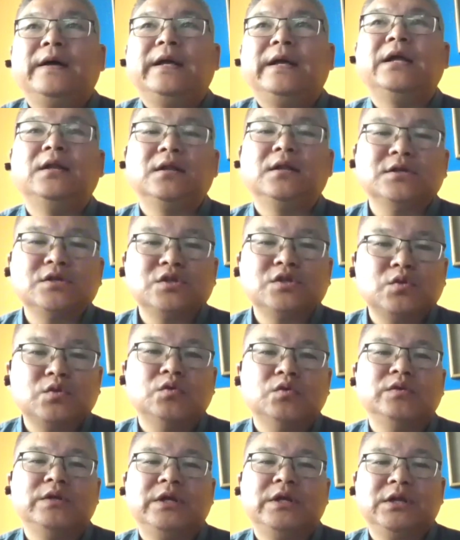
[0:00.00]
in the
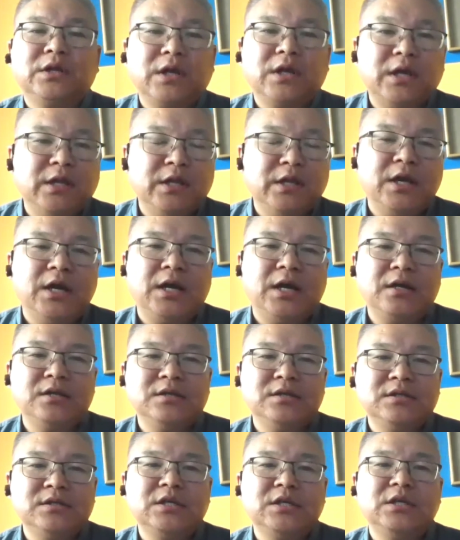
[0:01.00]
school, in the
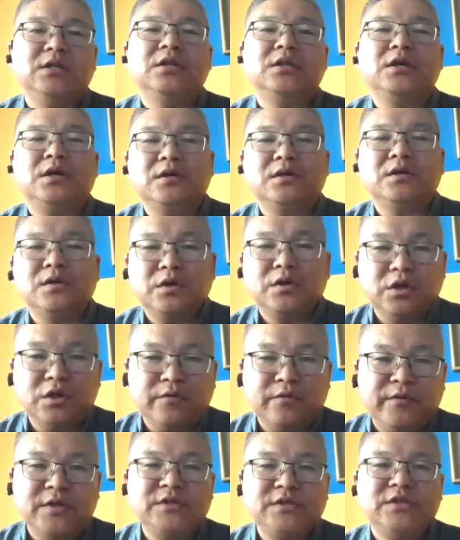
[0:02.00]
kindergartens, in the
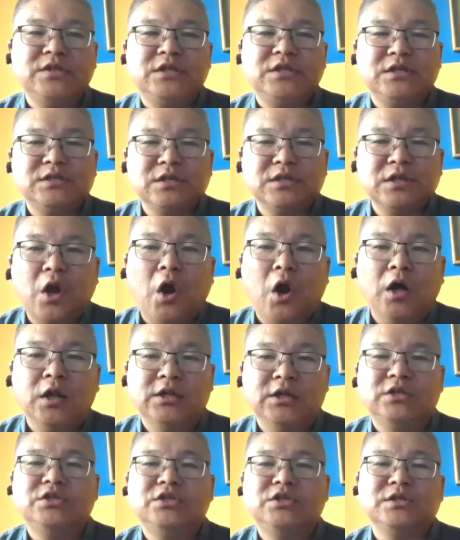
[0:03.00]
universities and
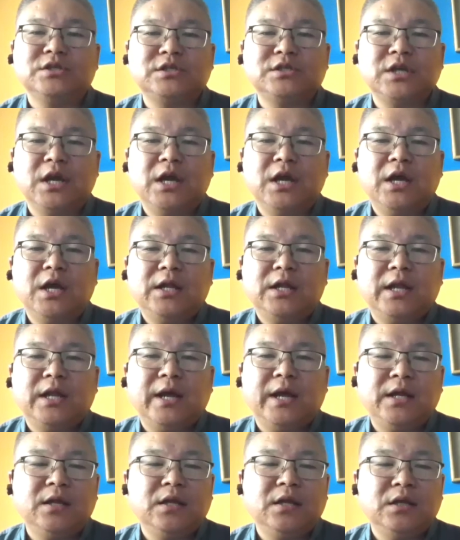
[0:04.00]
colleges,
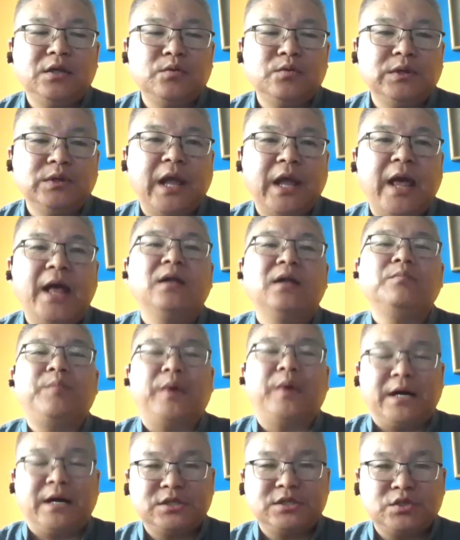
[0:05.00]
then it would
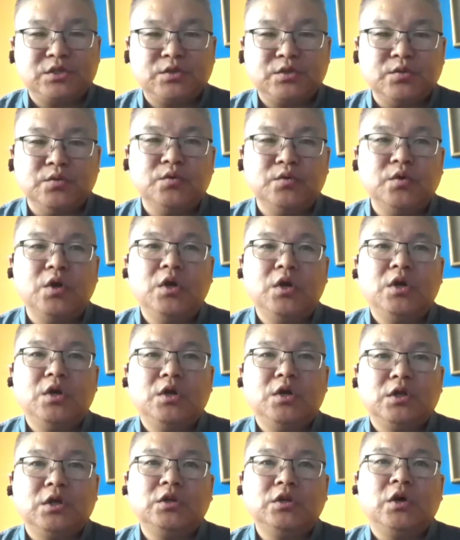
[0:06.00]
help us to
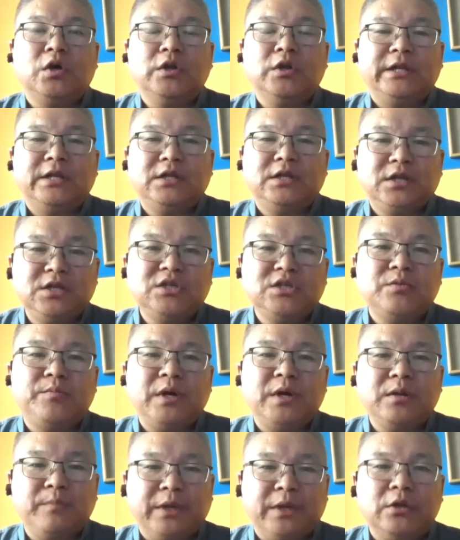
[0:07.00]
not only teach
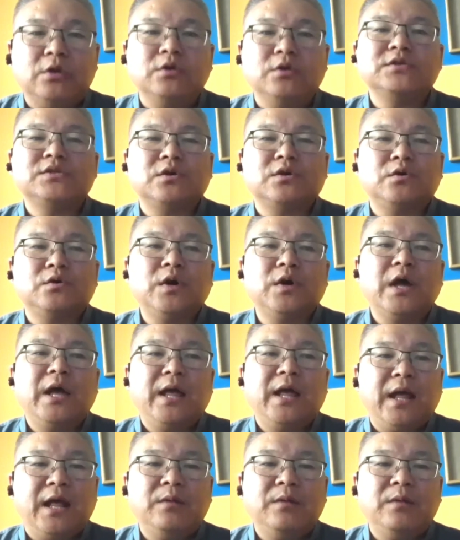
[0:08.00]
about, but also
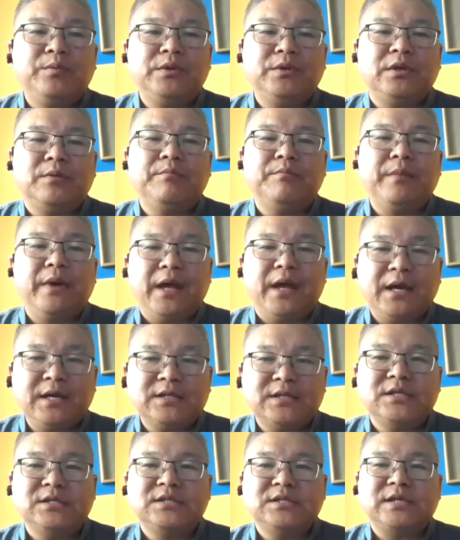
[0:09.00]
help them
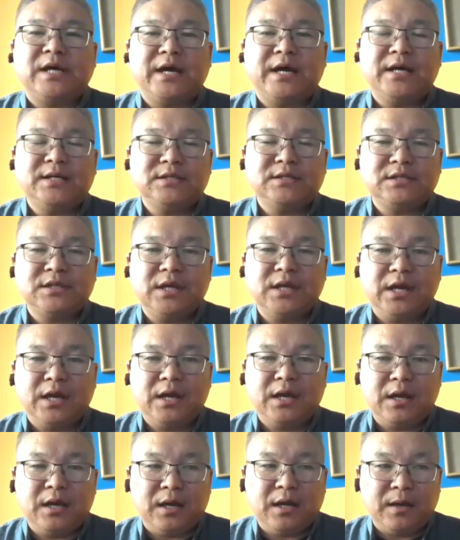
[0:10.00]
exercise,
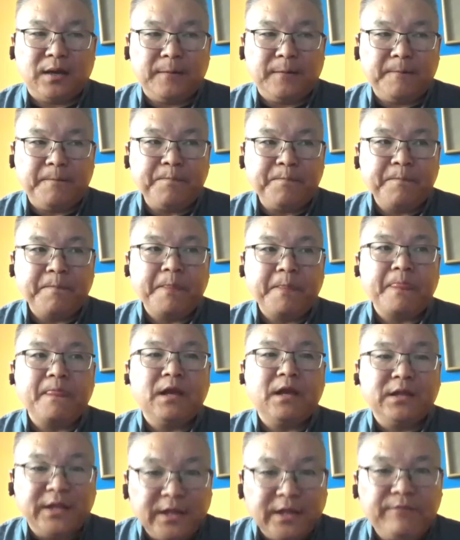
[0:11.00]

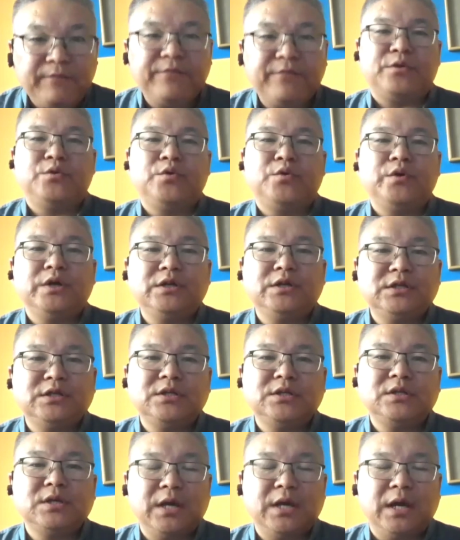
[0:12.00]
live through it.
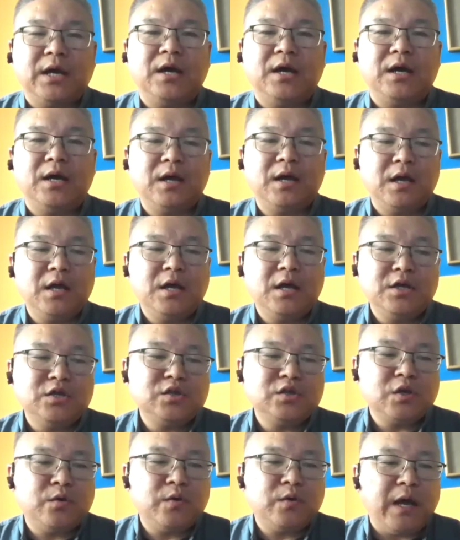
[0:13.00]

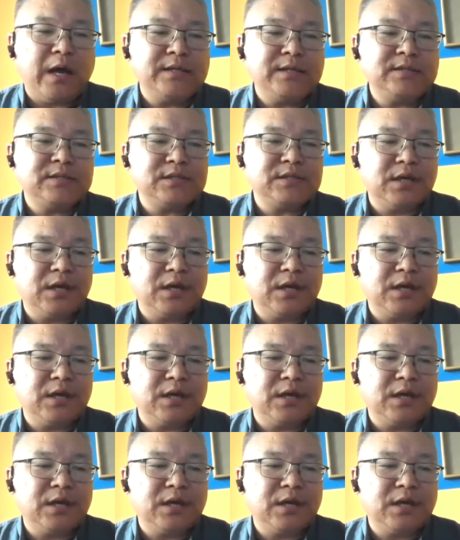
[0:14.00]
So as